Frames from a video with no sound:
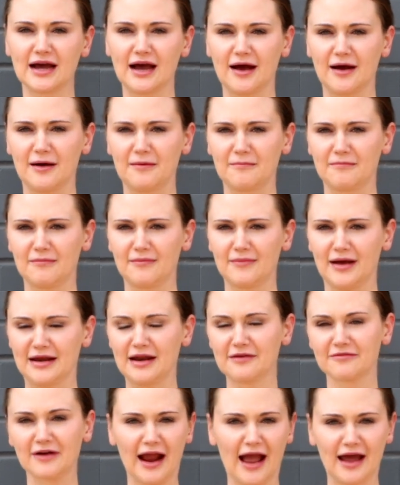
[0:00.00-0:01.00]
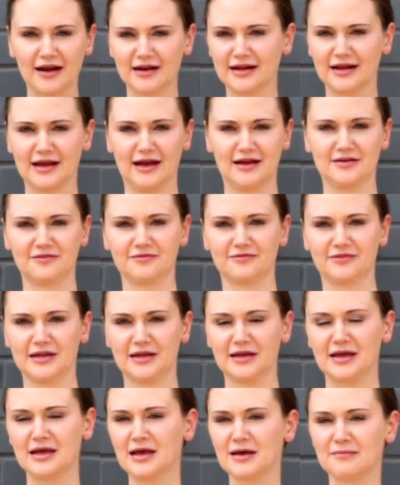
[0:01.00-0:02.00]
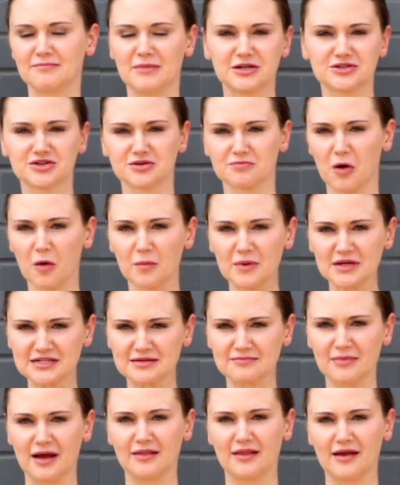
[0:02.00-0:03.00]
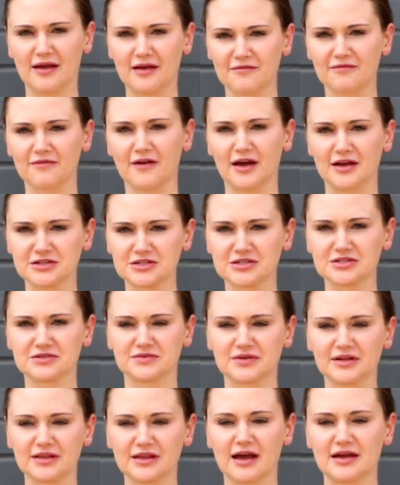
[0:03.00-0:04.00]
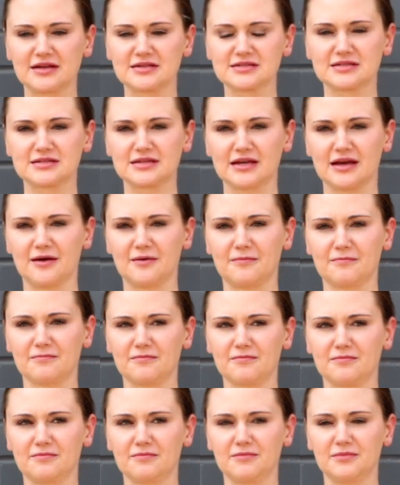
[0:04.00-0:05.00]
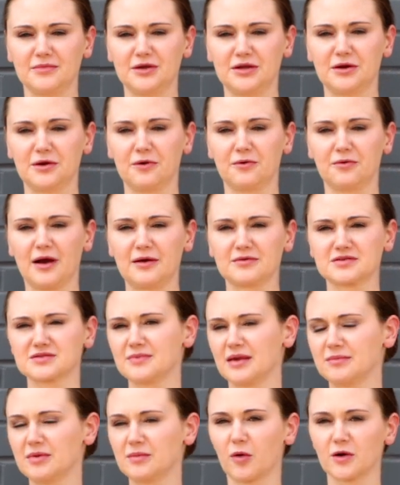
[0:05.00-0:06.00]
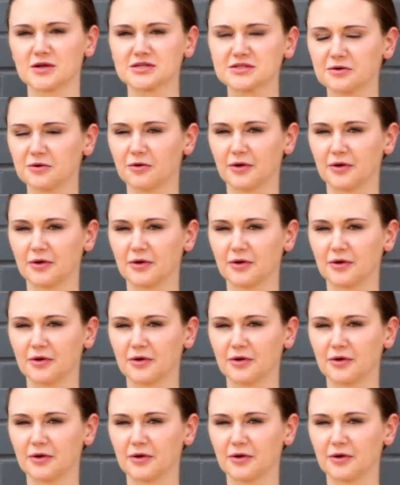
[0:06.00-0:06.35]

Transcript: Um, I never had any kind of like major moment in my life. I just realized um, you know, I was maybe more so